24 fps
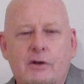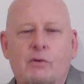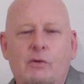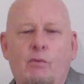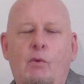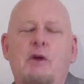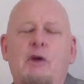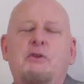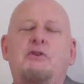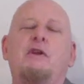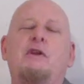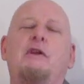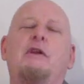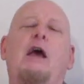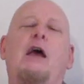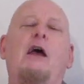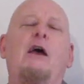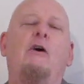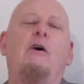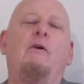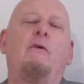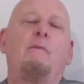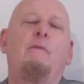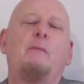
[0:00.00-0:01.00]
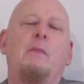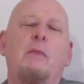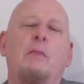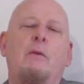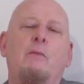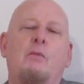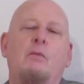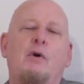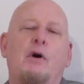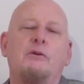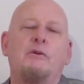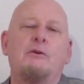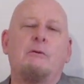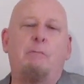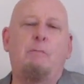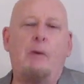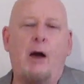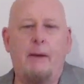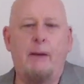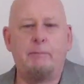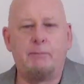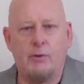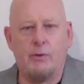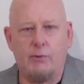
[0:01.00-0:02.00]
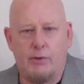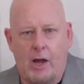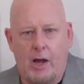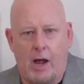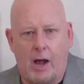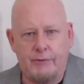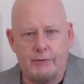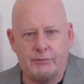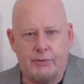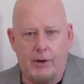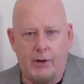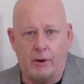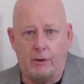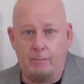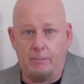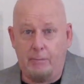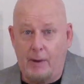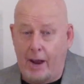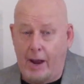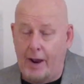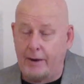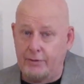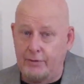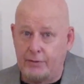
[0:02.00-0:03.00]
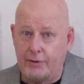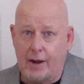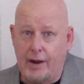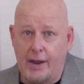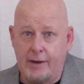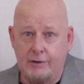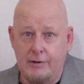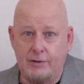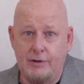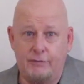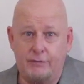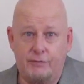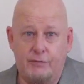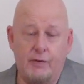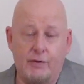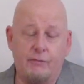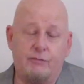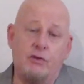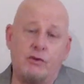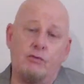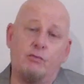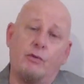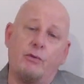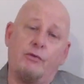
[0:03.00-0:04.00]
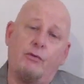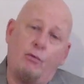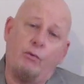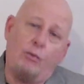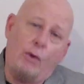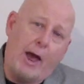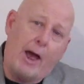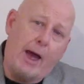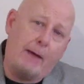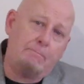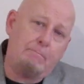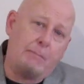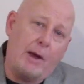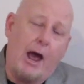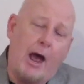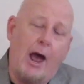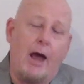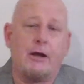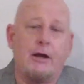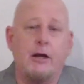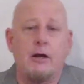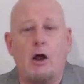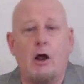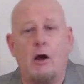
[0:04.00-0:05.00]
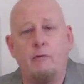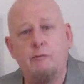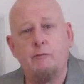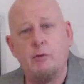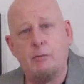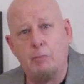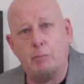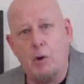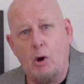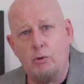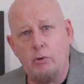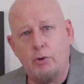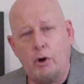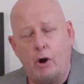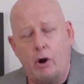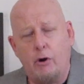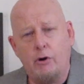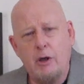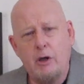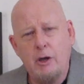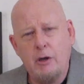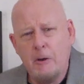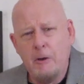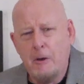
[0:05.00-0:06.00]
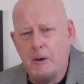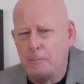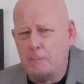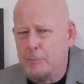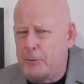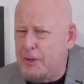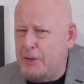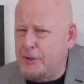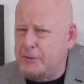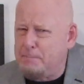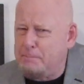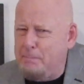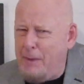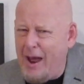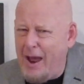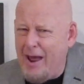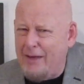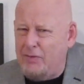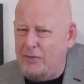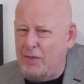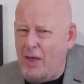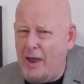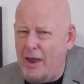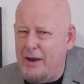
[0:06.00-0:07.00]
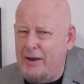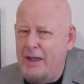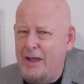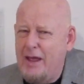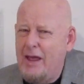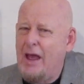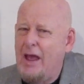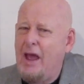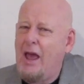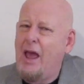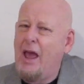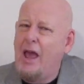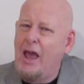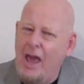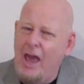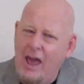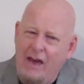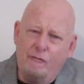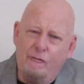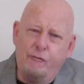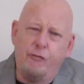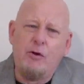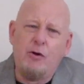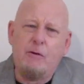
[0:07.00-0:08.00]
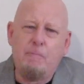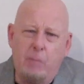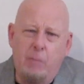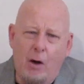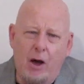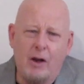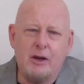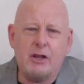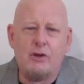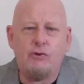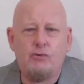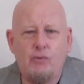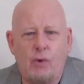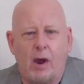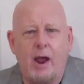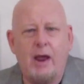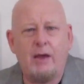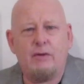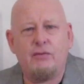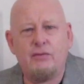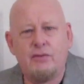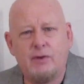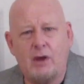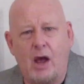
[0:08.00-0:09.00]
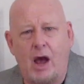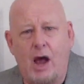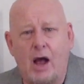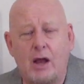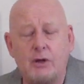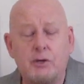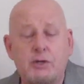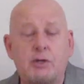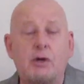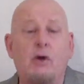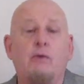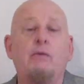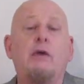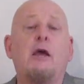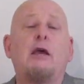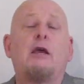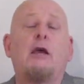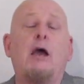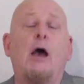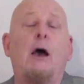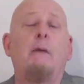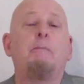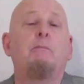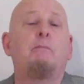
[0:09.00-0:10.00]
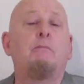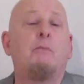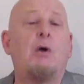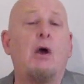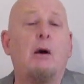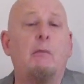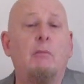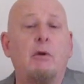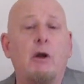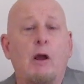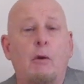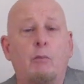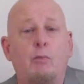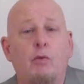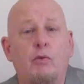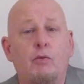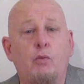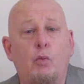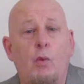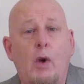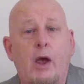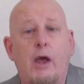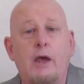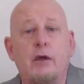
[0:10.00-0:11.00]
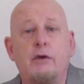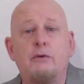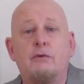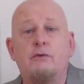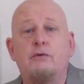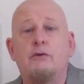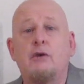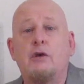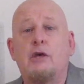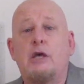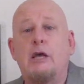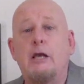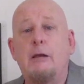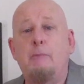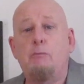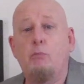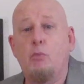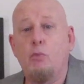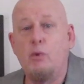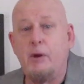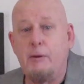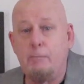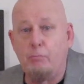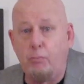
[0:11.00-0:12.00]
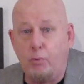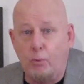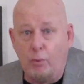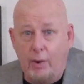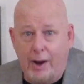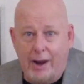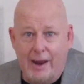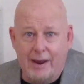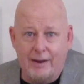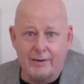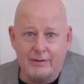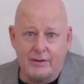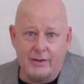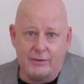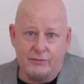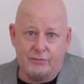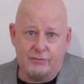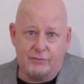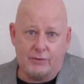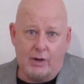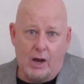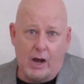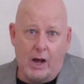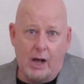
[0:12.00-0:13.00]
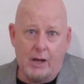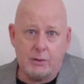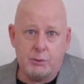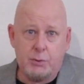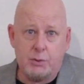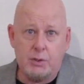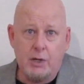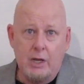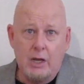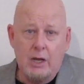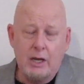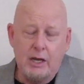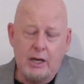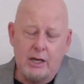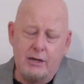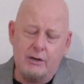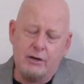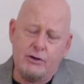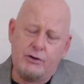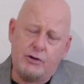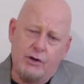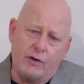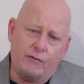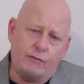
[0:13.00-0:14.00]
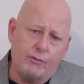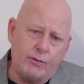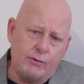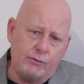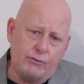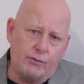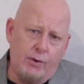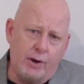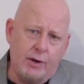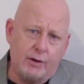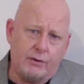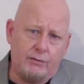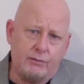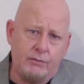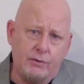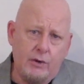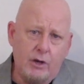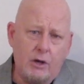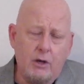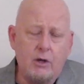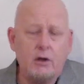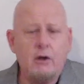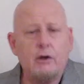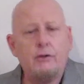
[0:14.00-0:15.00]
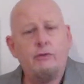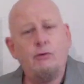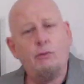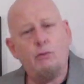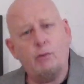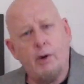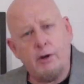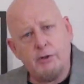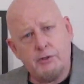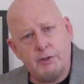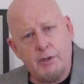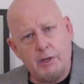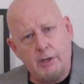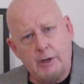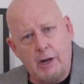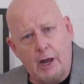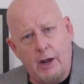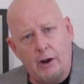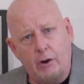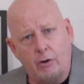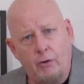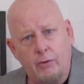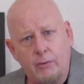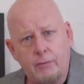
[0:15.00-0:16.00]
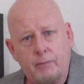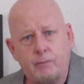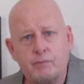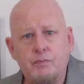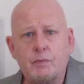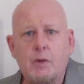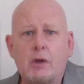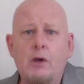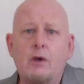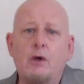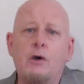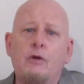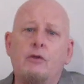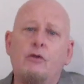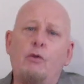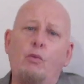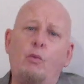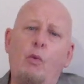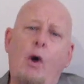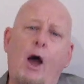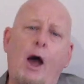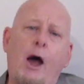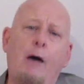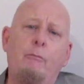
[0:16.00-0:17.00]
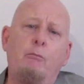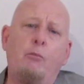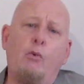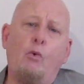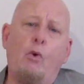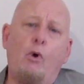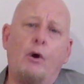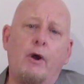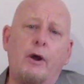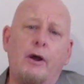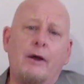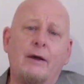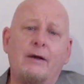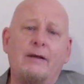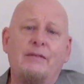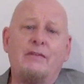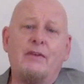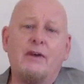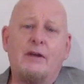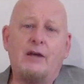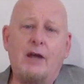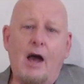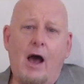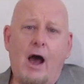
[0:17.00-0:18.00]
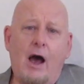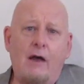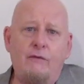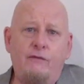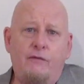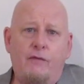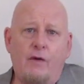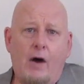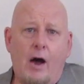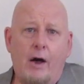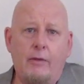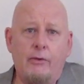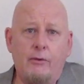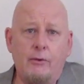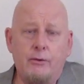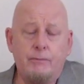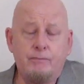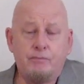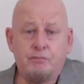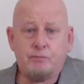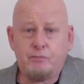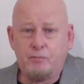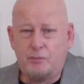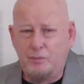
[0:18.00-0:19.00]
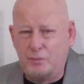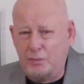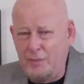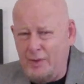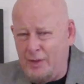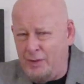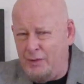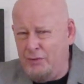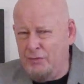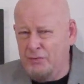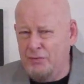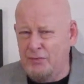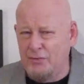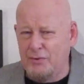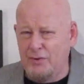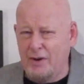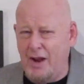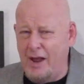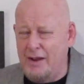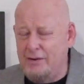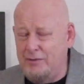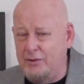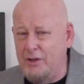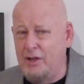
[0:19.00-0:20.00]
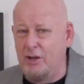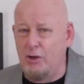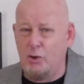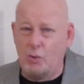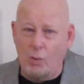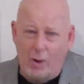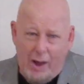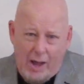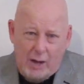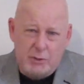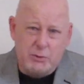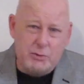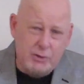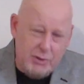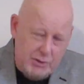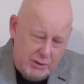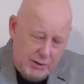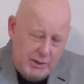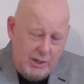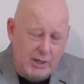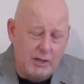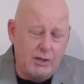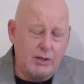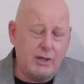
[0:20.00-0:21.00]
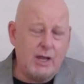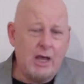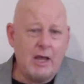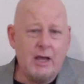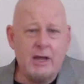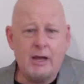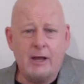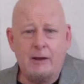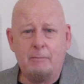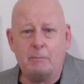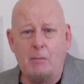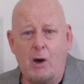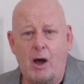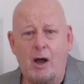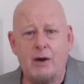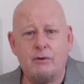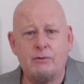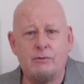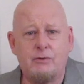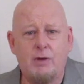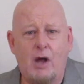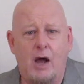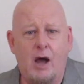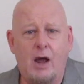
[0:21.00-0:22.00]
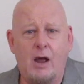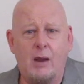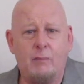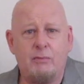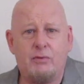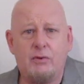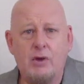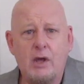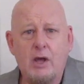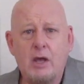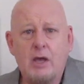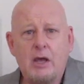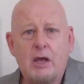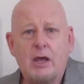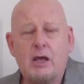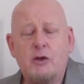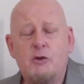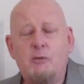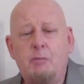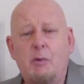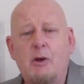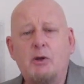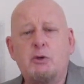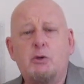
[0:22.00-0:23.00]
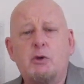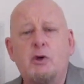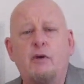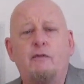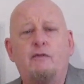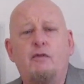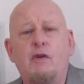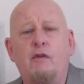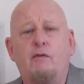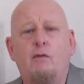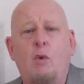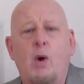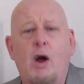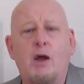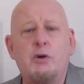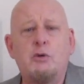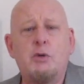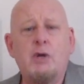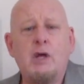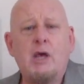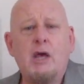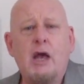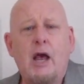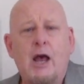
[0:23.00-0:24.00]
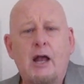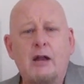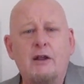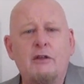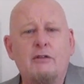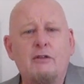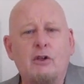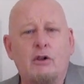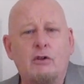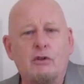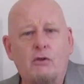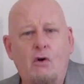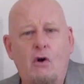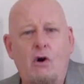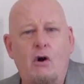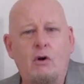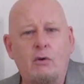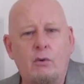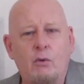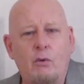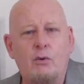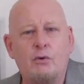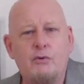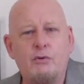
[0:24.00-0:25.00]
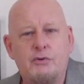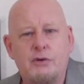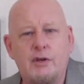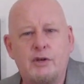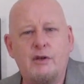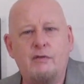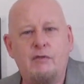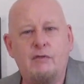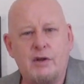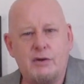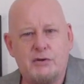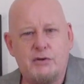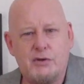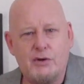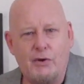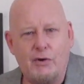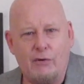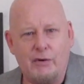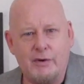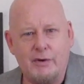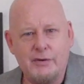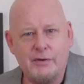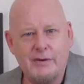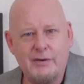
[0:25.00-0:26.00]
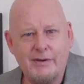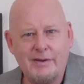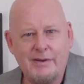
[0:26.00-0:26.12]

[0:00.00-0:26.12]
The Rusty Nail was a popular cocktail back in the 1950s with the Rat Pack and Humphrey Bogart, because back then everybody drank scotch, so they kept coming up with ways to keep rebranding scotch into different drinks. The Rusty Nail, the Rob Roy, the Godfather. This is an idea you actually see in modern times, especially if you've watched any of the Law & Order TV series.